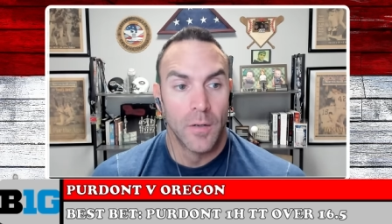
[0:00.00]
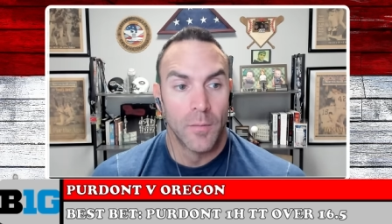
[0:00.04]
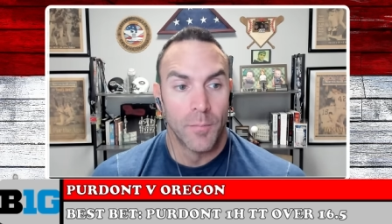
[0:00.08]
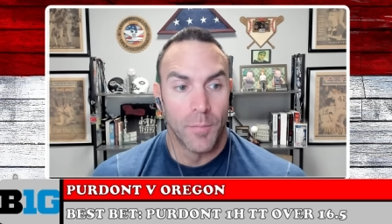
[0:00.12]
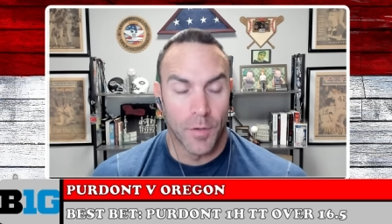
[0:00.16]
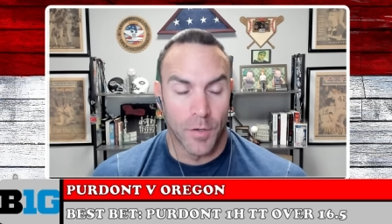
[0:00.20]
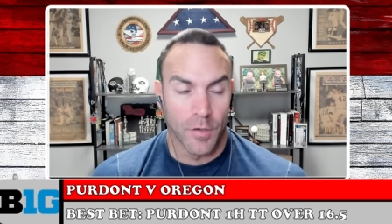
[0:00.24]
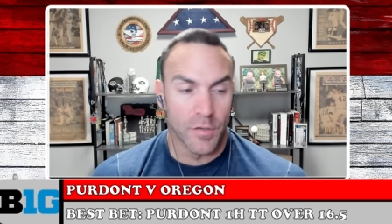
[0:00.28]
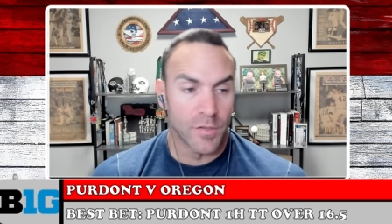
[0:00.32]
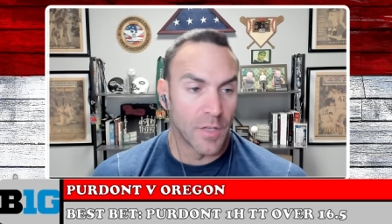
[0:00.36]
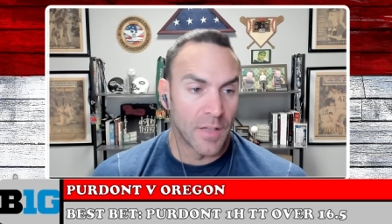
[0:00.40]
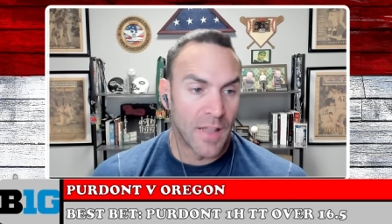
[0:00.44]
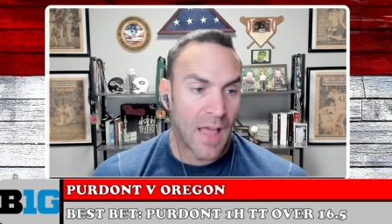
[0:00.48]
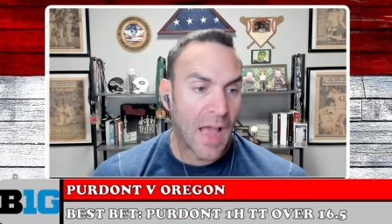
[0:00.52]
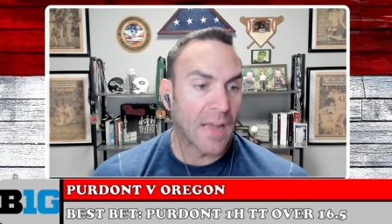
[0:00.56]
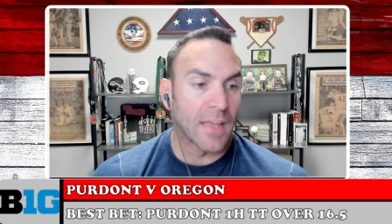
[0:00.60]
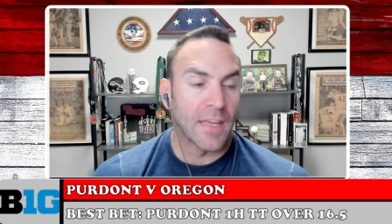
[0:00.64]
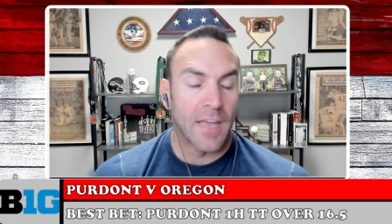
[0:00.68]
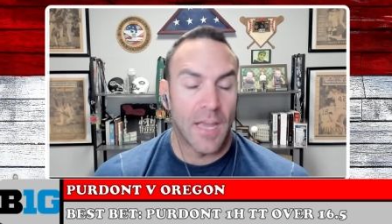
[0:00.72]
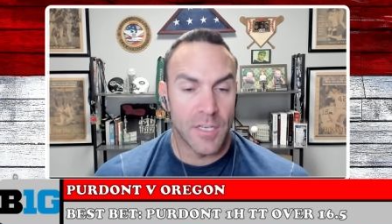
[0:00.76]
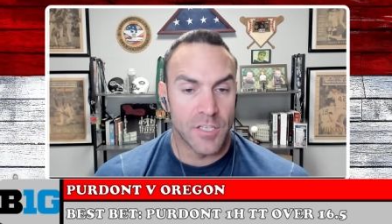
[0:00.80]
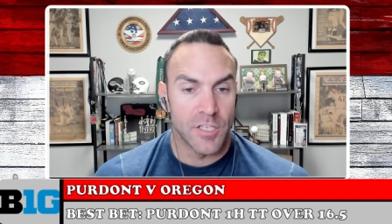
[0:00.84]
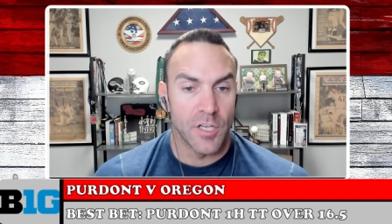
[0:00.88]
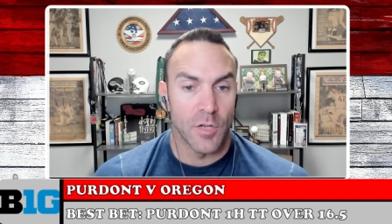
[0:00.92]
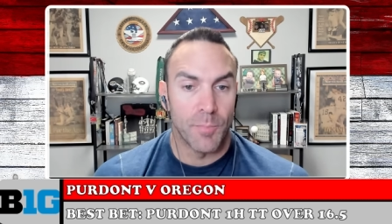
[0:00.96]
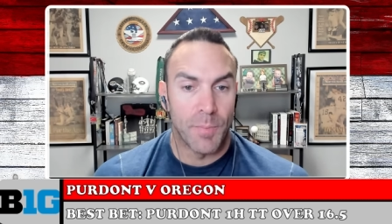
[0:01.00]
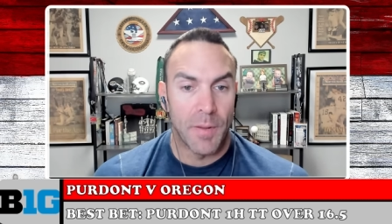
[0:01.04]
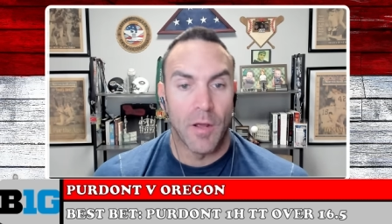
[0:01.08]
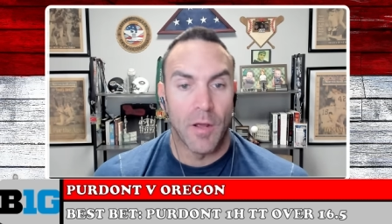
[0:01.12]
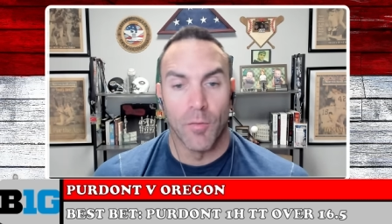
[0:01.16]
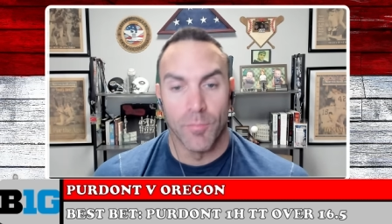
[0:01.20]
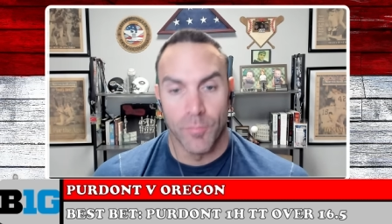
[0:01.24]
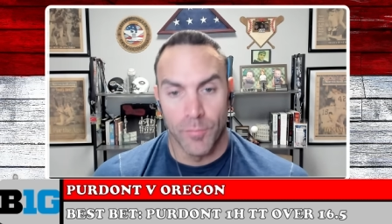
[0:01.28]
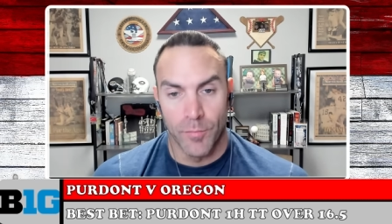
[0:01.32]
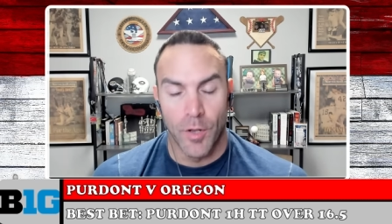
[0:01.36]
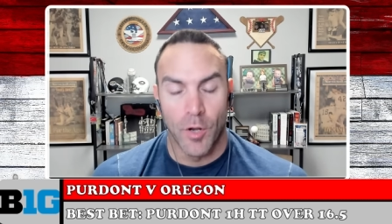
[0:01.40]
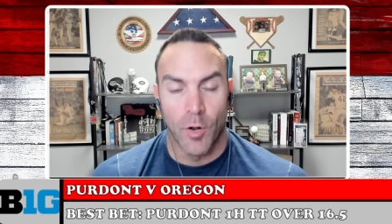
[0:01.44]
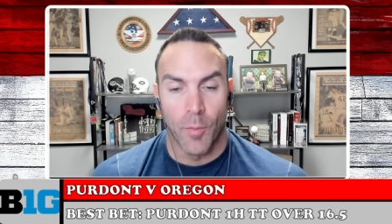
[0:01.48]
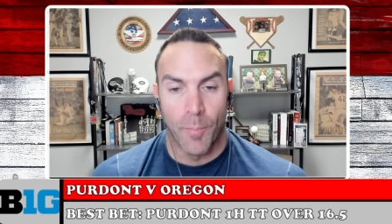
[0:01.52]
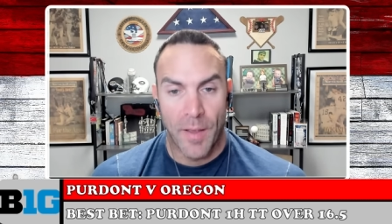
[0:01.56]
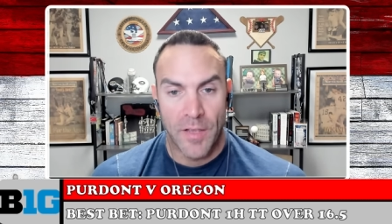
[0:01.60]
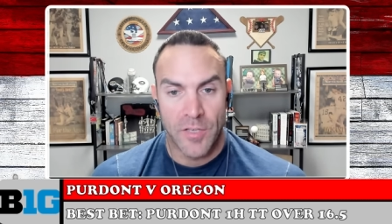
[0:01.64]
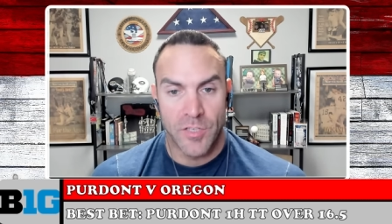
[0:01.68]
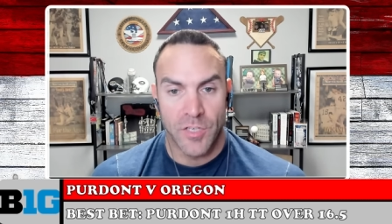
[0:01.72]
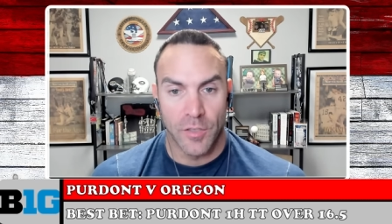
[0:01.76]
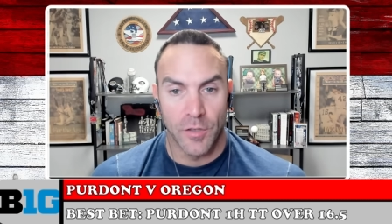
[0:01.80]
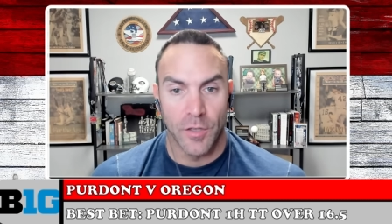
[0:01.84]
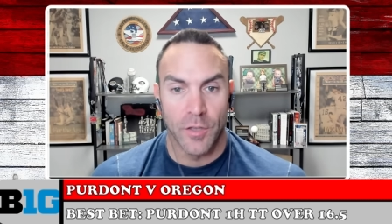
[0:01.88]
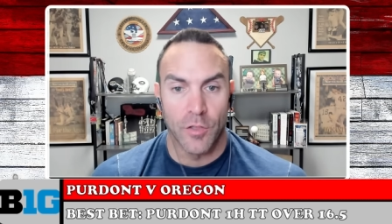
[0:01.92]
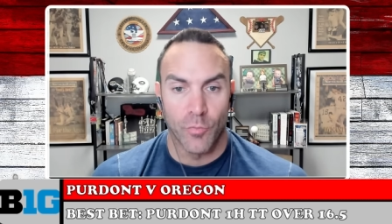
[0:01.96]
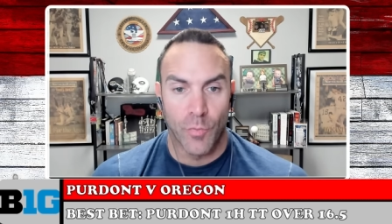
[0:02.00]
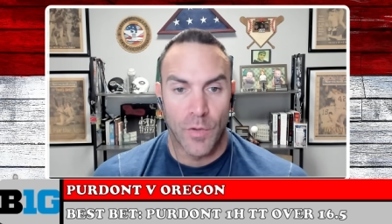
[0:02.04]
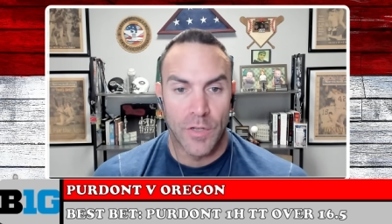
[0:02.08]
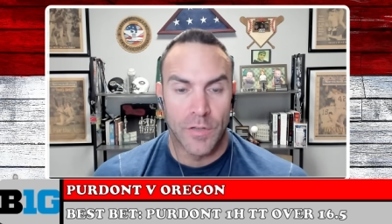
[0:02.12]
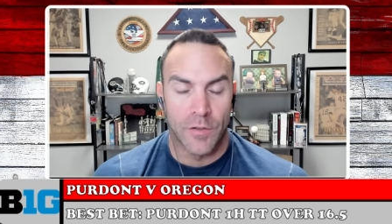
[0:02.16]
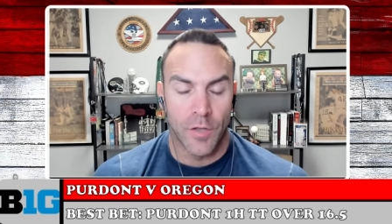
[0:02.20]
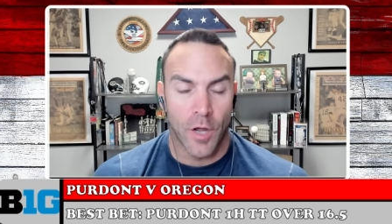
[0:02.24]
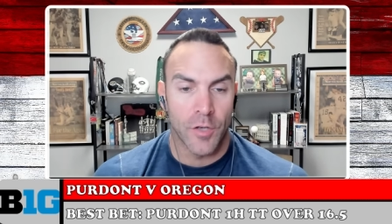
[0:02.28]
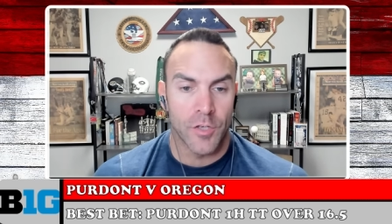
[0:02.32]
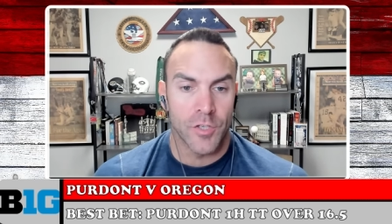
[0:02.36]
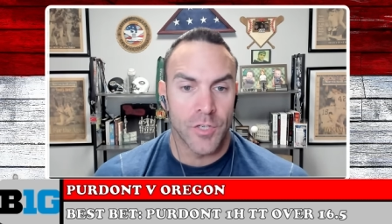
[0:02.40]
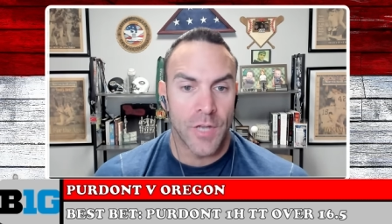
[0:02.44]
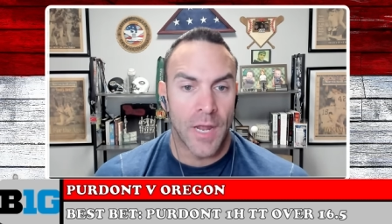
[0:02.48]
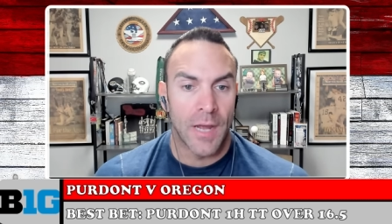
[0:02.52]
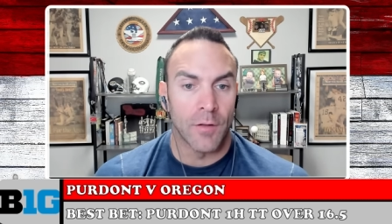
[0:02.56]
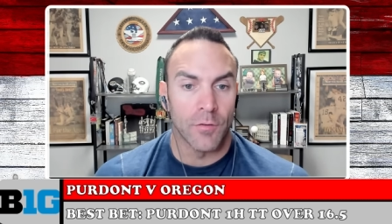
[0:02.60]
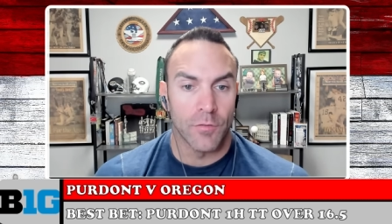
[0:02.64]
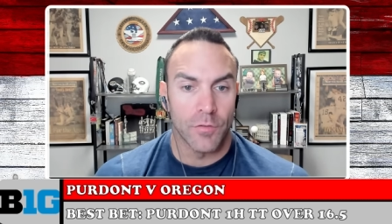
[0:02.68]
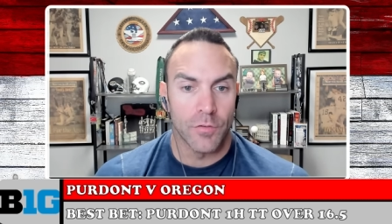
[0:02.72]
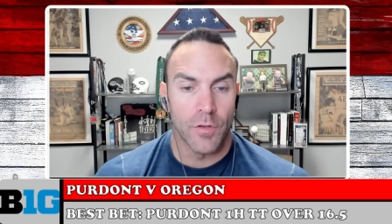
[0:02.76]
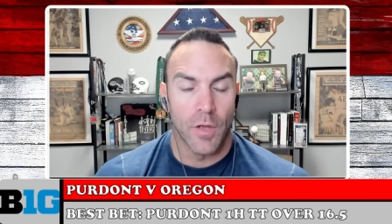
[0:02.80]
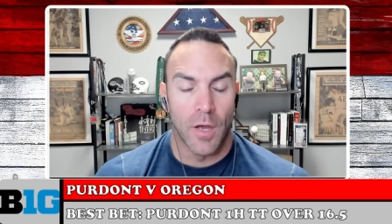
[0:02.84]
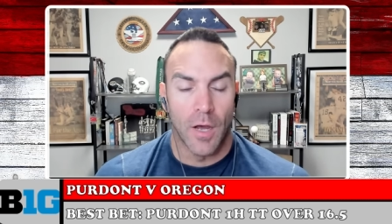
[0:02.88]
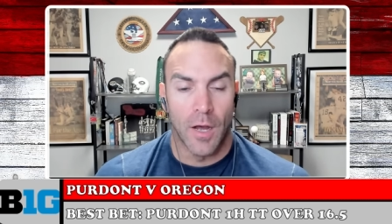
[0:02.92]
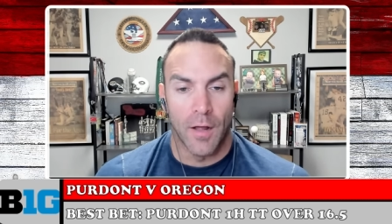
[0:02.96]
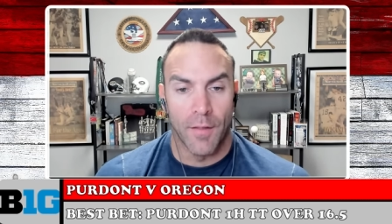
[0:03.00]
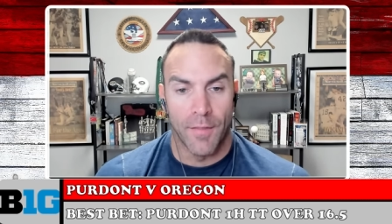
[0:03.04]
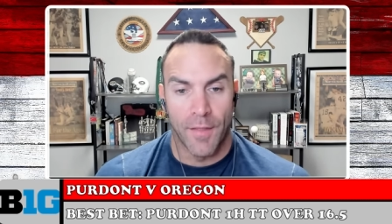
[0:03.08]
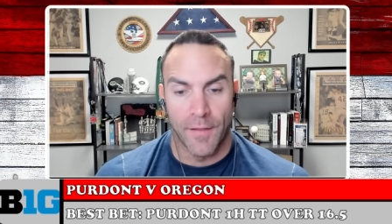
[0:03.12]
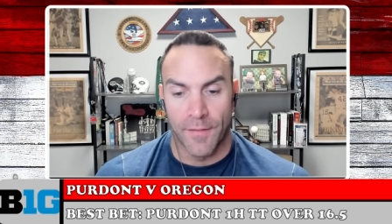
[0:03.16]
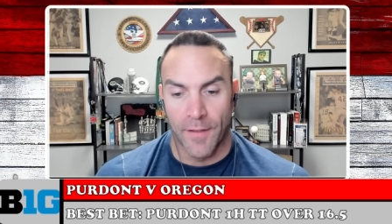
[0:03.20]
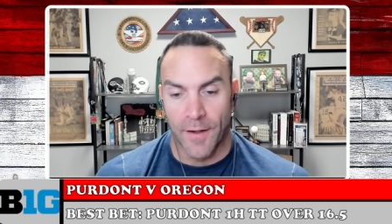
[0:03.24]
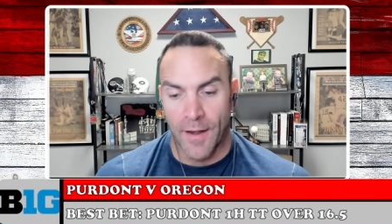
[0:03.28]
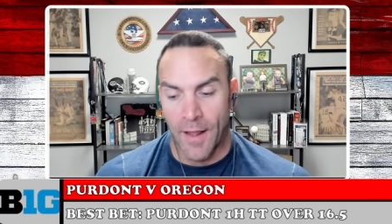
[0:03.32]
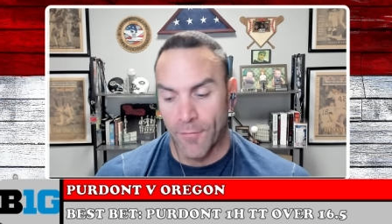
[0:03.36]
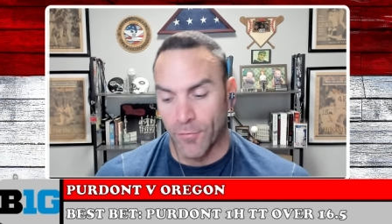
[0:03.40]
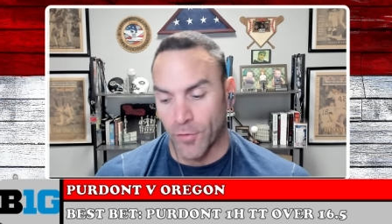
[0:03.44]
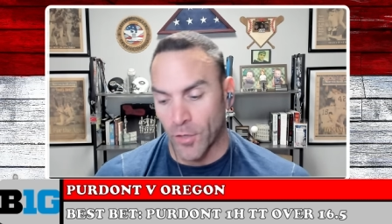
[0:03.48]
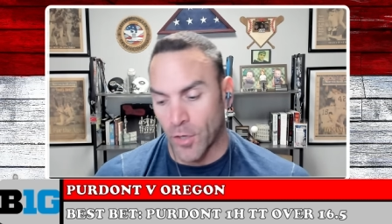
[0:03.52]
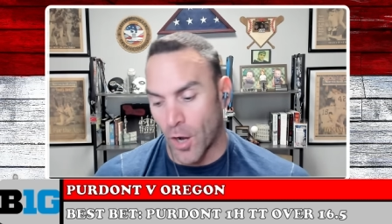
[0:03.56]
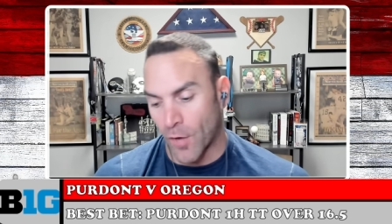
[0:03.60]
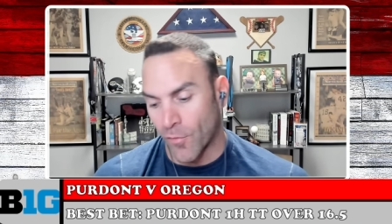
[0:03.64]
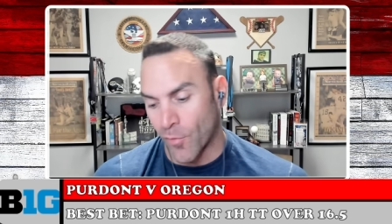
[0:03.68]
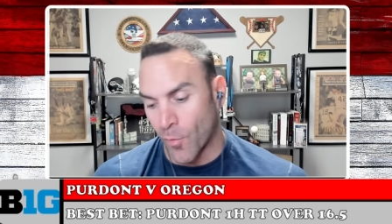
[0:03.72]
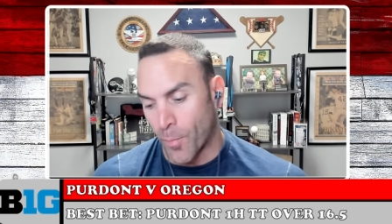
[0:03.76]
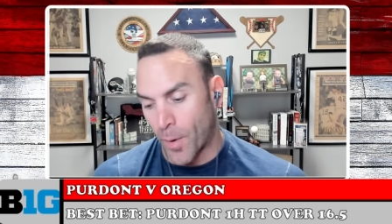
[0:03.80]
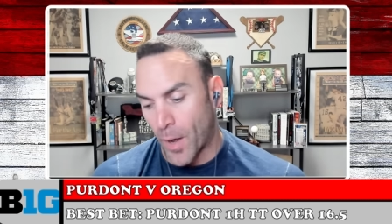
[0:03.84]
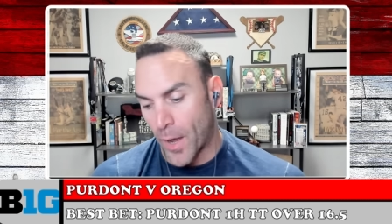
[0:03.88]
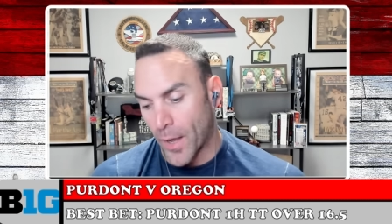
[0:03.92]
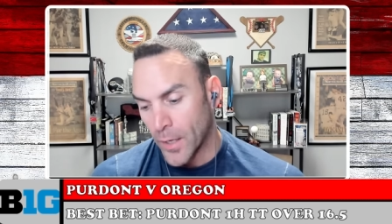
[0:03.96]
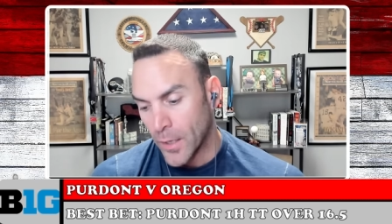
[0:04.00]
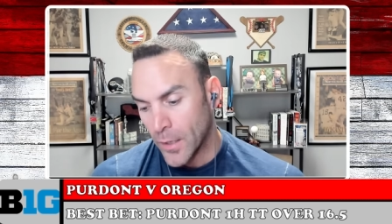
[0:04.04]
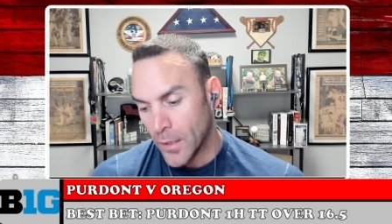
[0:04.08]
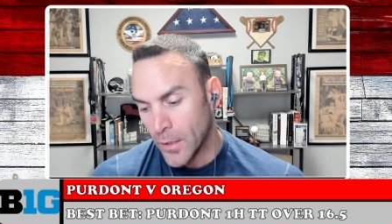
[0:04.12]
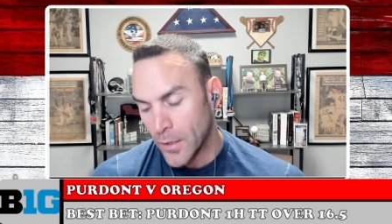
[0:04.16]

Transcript: because in that case, it'd be, you know, basically 3 touchdowns that they'd have to cover by,